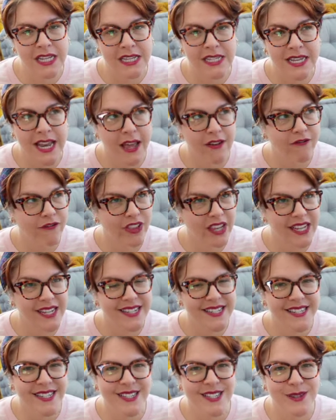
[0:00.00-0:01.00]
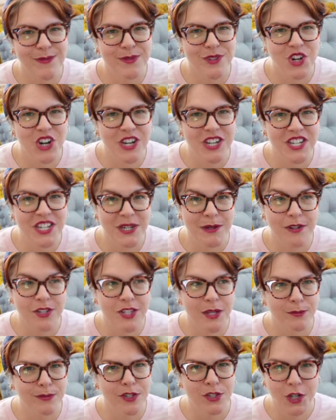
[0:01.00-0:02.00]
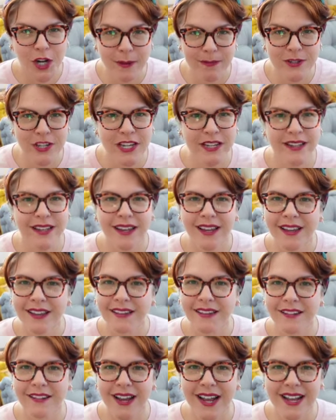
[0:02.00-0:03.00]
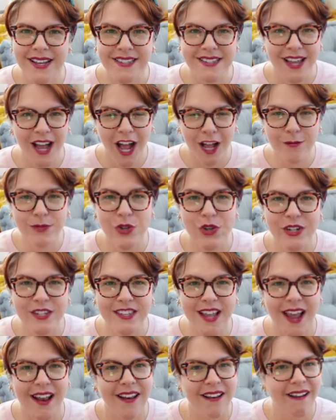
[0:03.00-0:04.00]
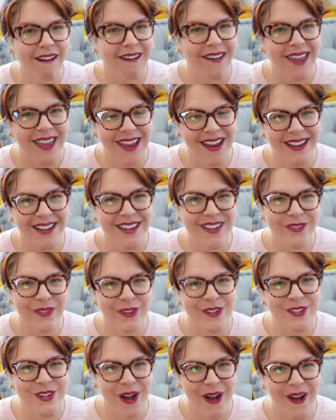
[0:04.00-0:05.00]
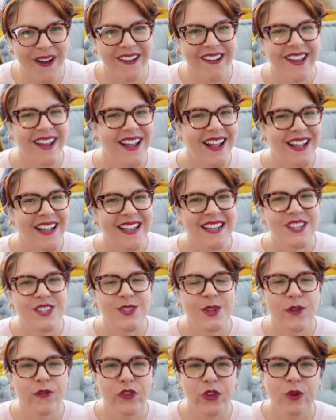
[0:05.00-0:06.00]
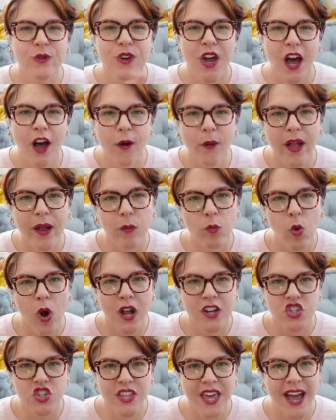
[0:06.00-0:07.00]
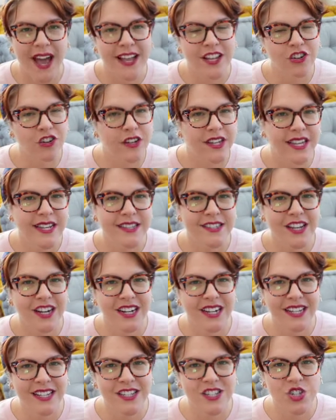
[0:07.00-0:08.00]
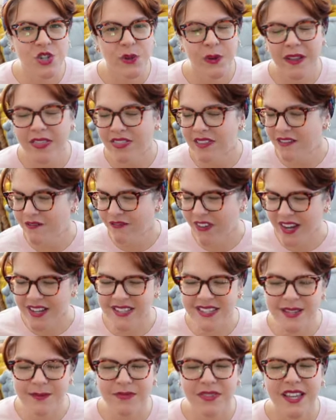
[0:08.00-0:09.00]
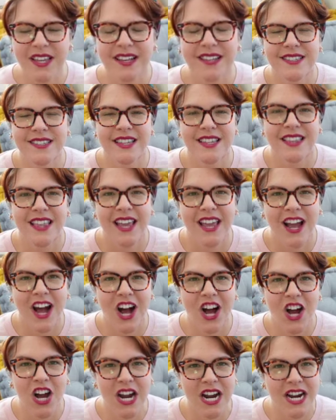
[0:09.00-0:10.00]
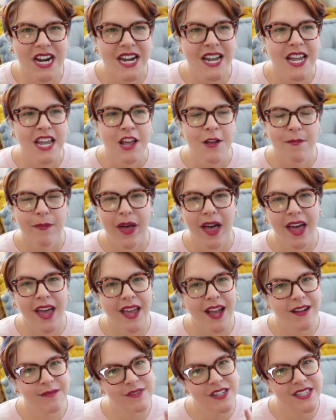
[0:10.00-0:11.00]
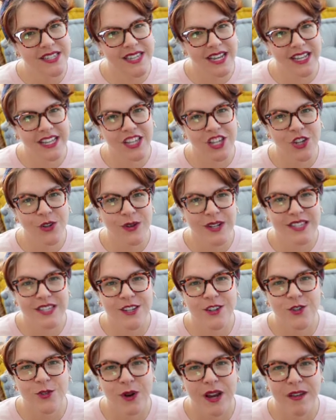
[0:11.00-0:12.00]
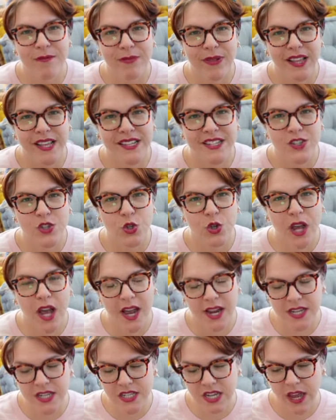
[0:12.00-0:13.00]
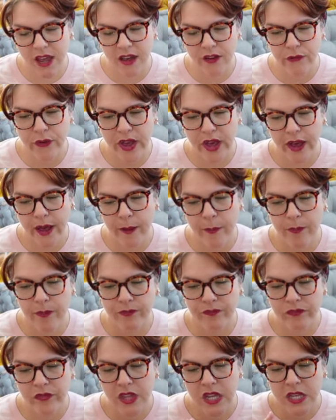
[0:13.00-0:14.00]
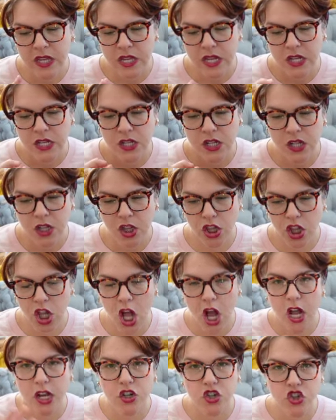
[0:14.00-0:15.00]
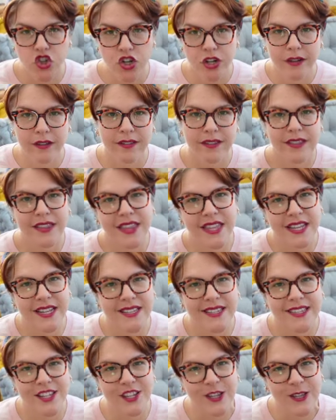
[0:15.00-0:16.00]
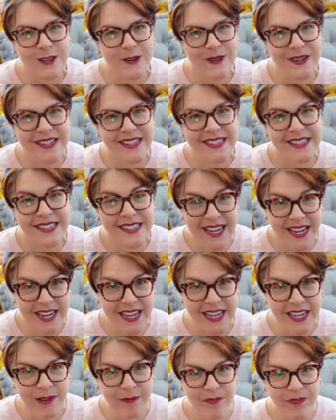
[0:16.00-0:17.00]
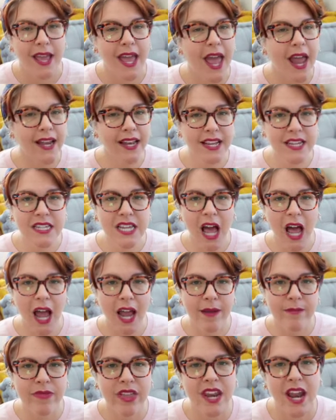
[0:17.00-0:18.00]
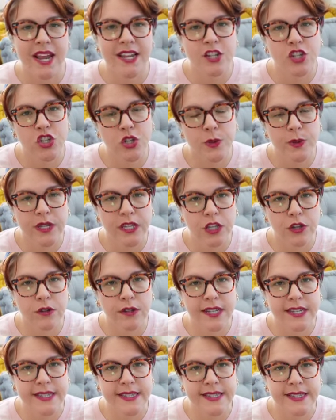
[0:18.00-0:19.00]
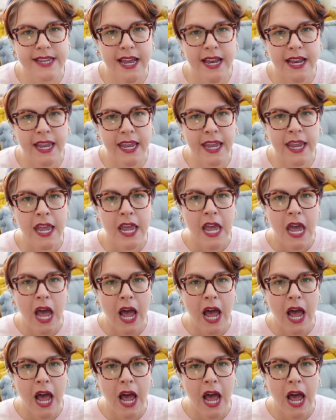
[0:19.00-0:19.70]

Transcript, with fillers: Netflix subscription. You guys, I'm so excited, I can't even talk. So if you go and watch that and your kids aren't into it, then find something that they are. But I'm just telling you, it's a great place to kind of launch this unit study. Anytime that I do a unit study,